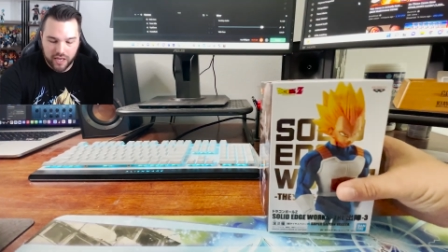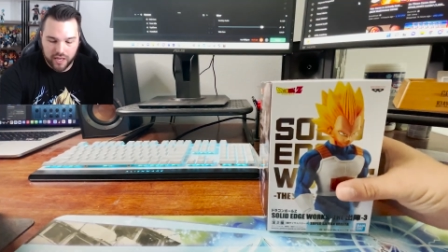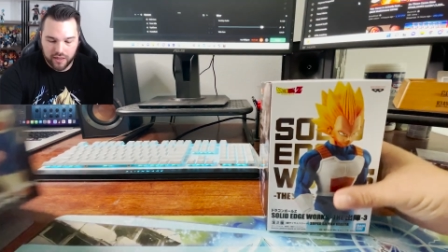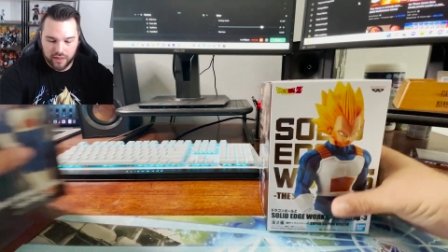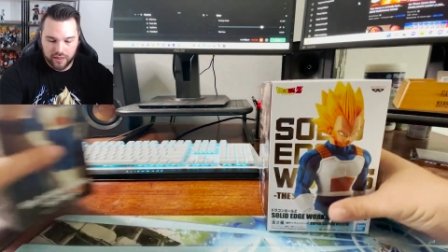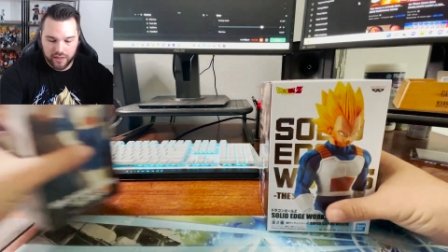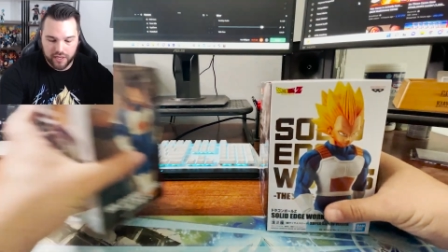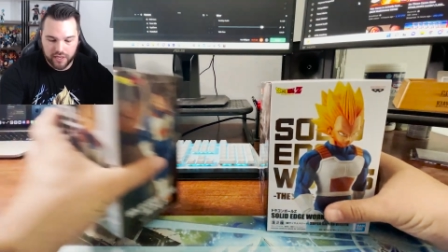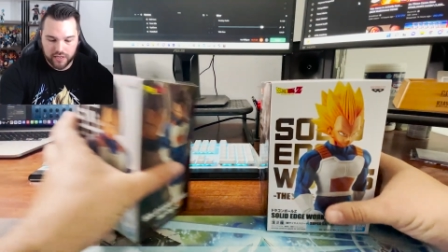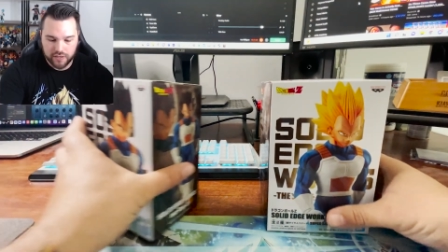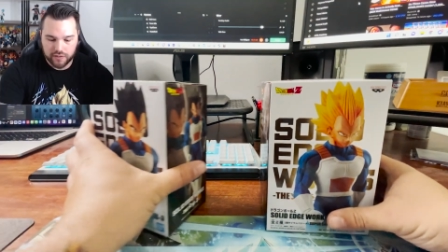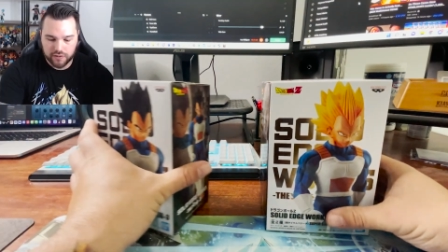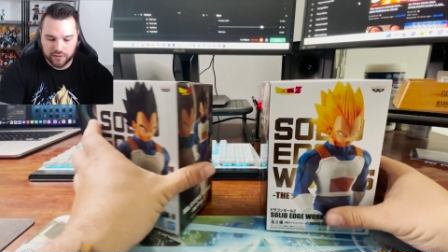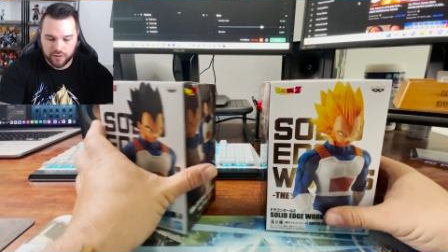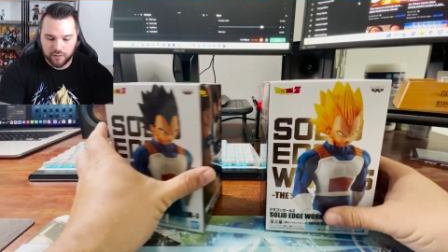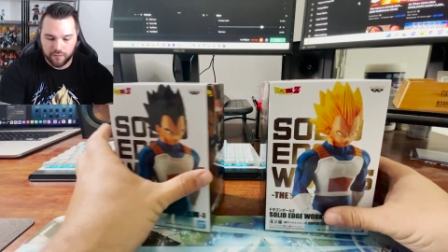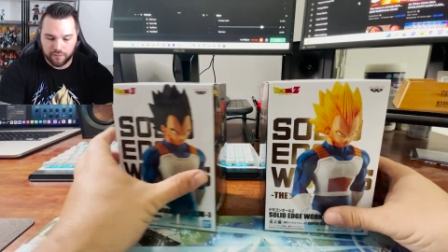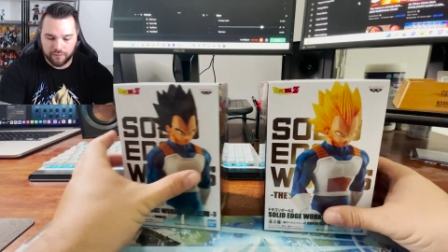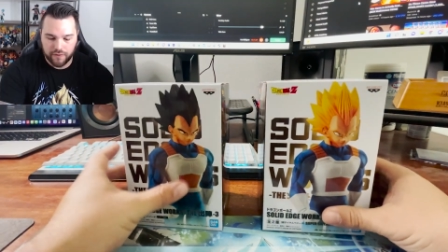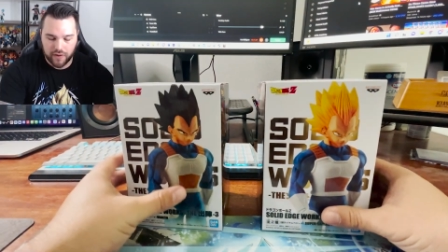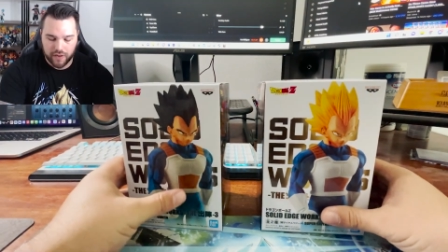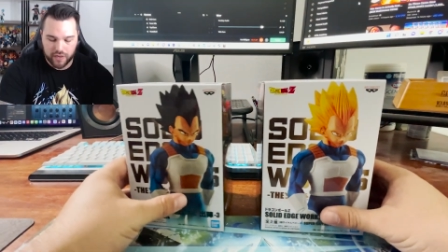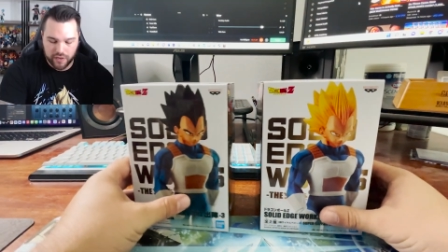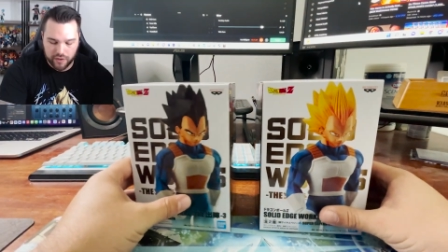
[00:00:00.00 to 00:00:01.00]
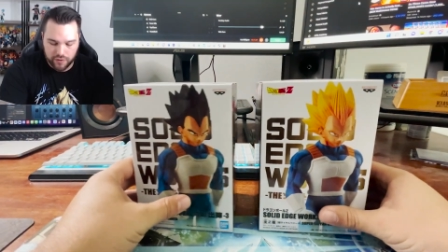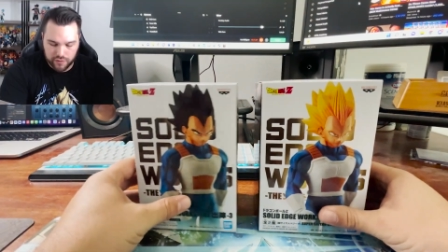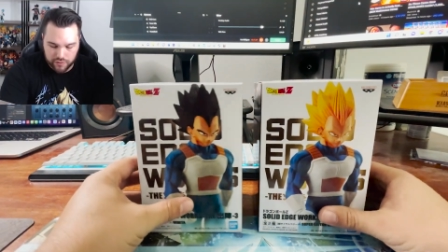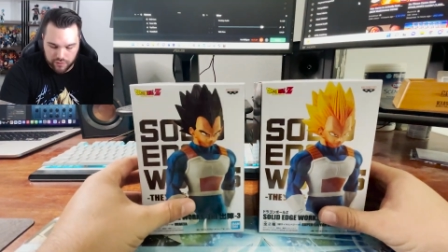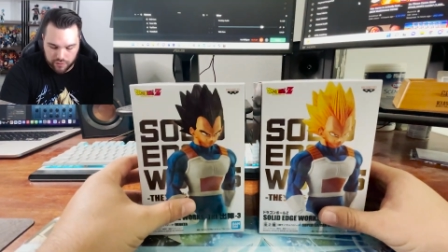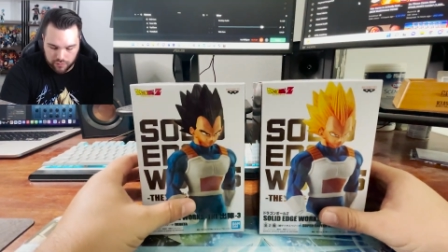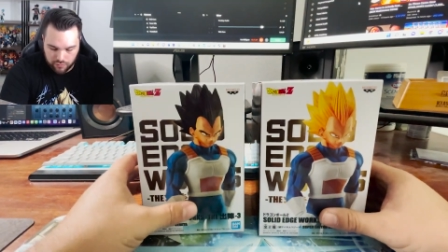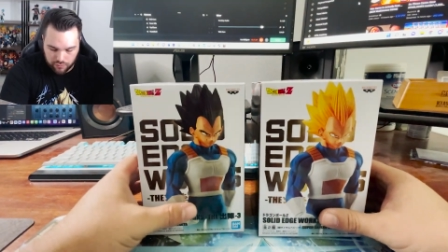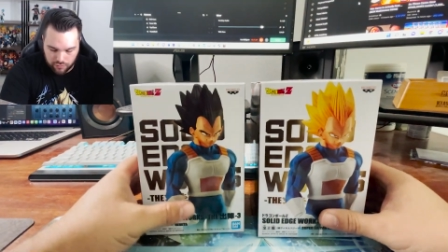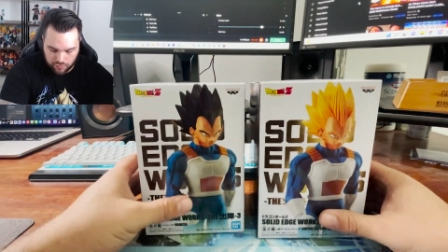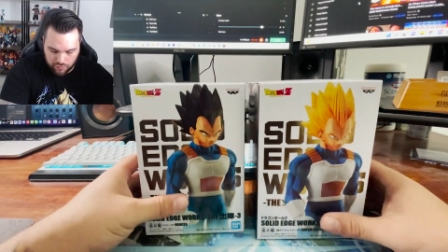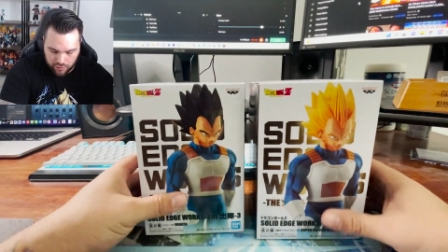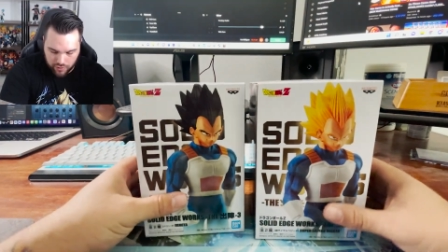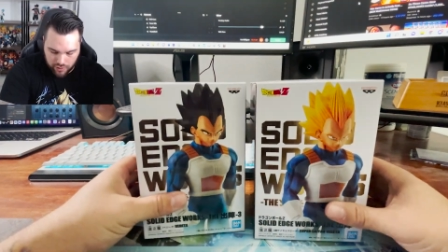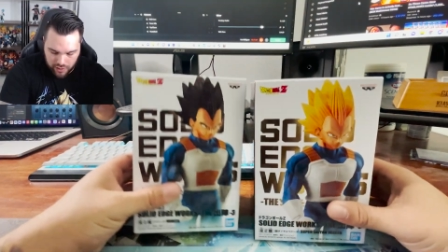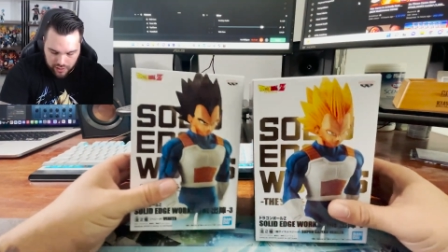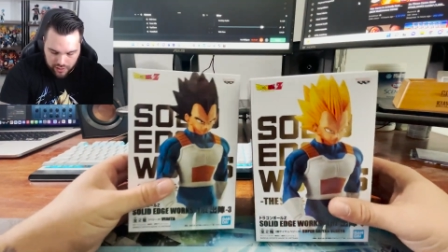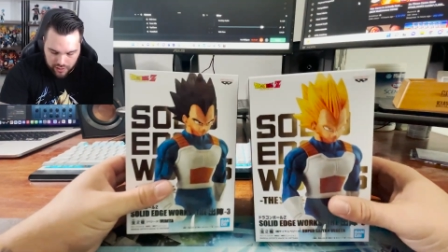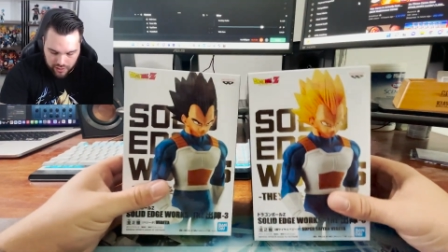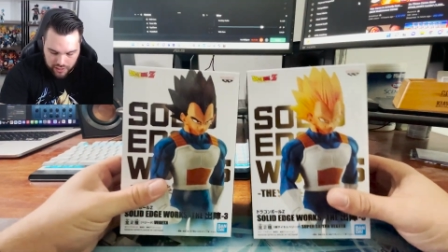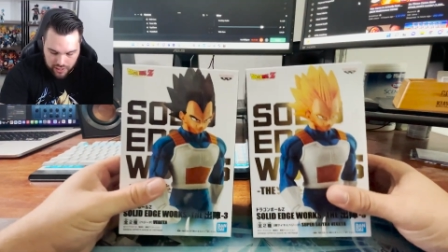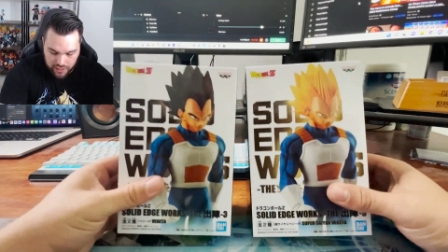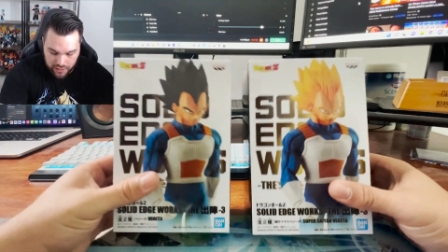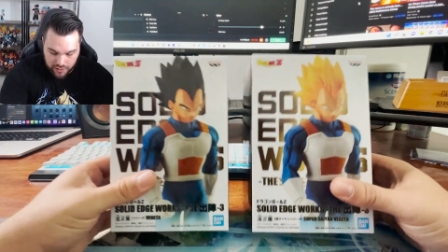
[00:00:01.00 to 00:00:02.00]
these two figures right
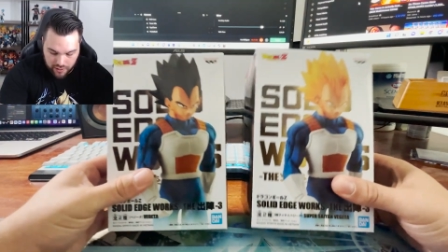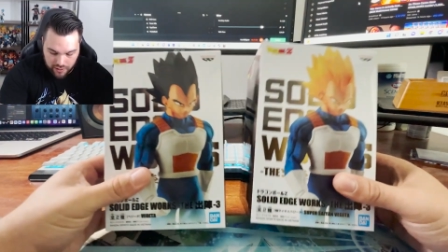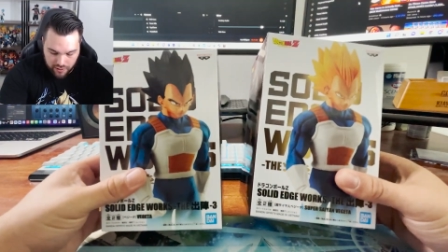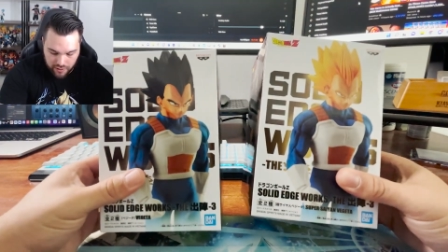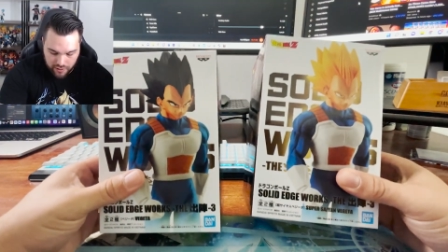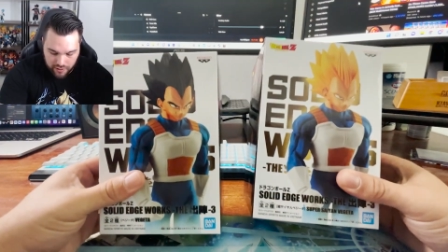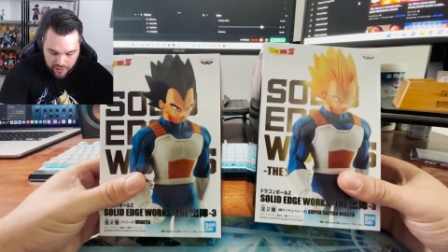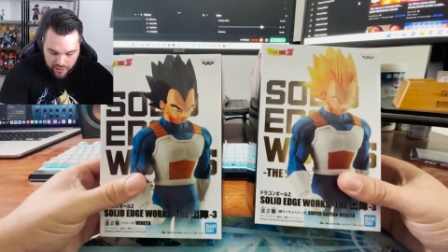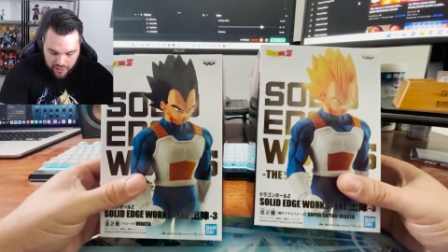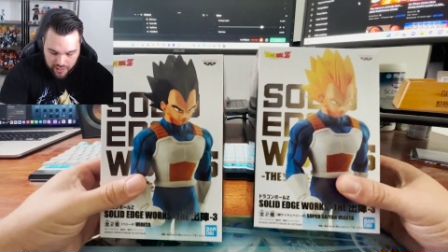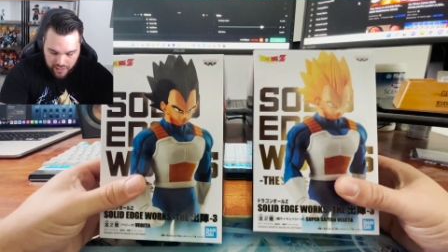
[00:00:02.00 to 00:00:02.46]
here